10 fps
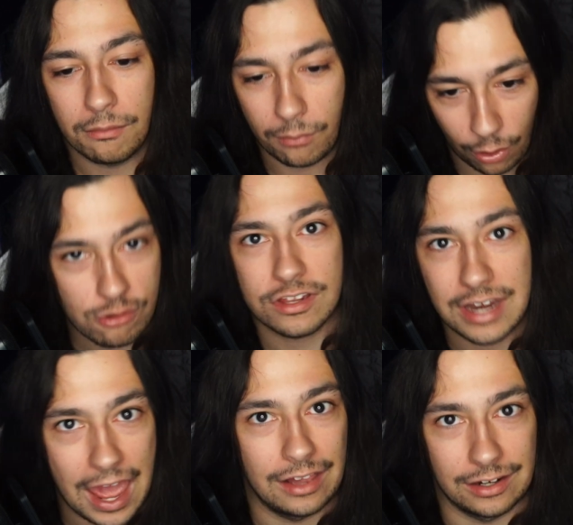
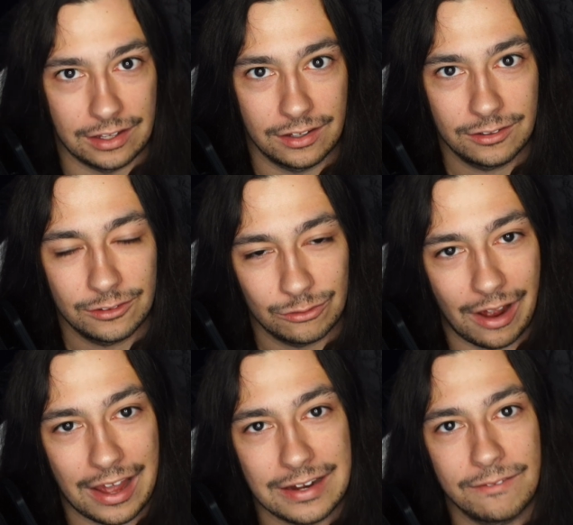personality,
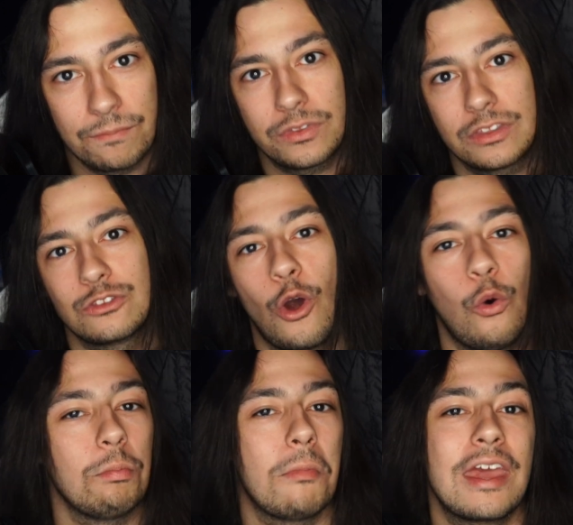right?
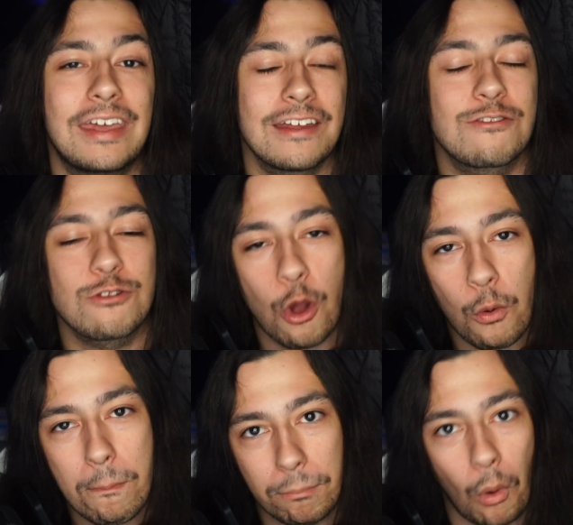Don't make it so
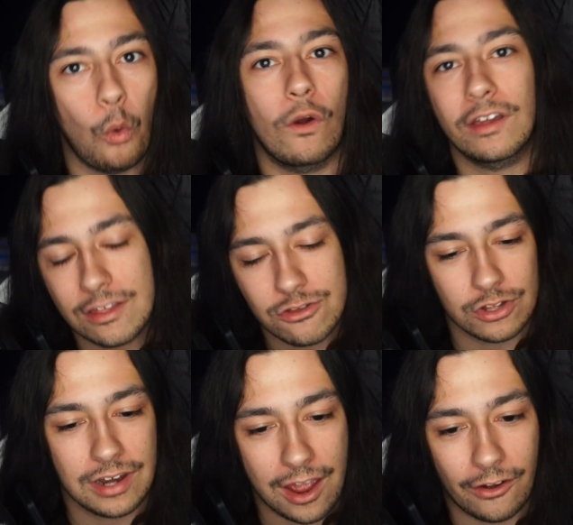boring and
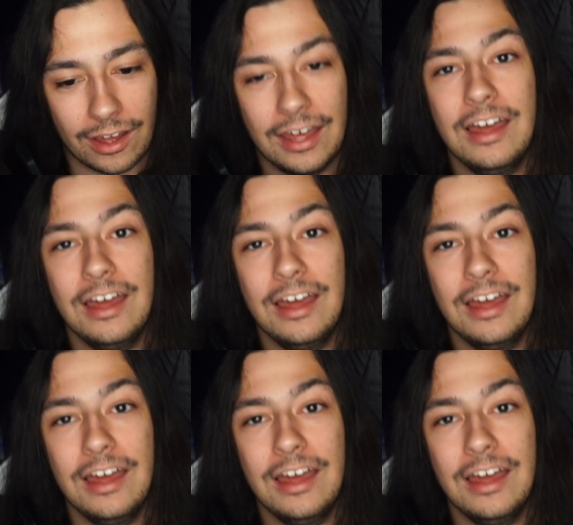generic.